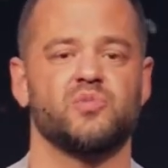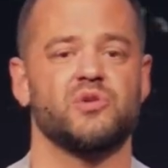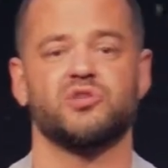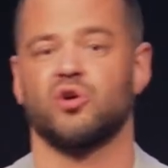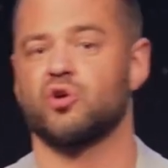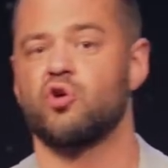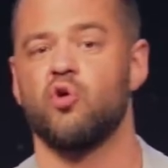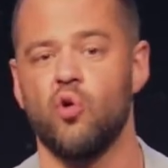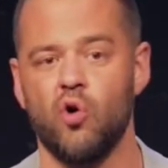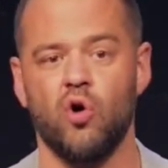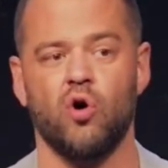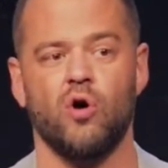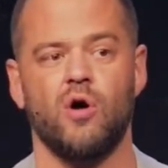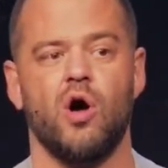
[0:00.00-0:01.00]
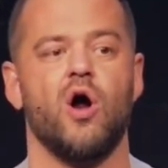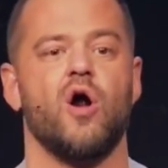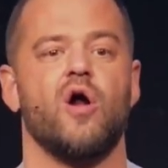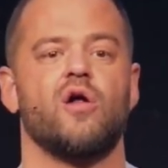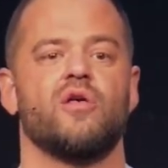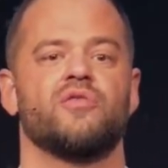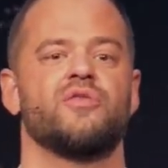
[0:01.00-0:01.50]
which are cool,
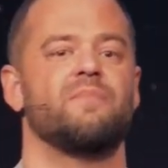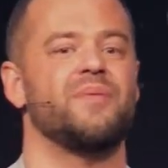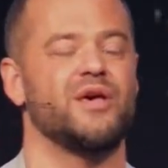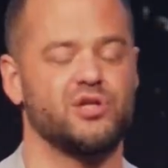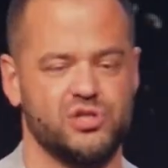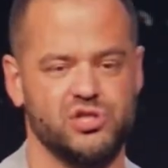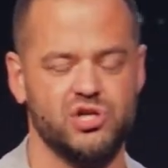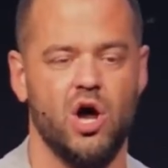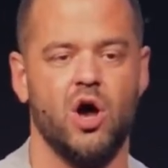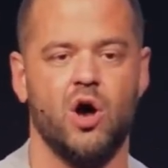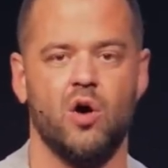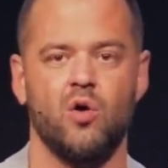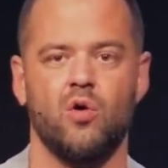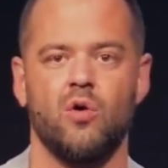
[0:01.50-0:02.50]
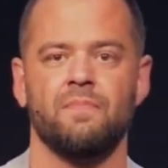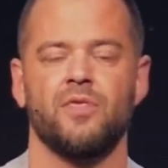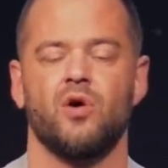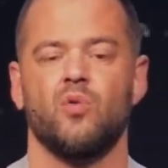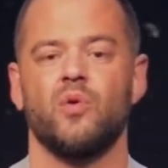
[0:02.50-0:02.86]
are the big show,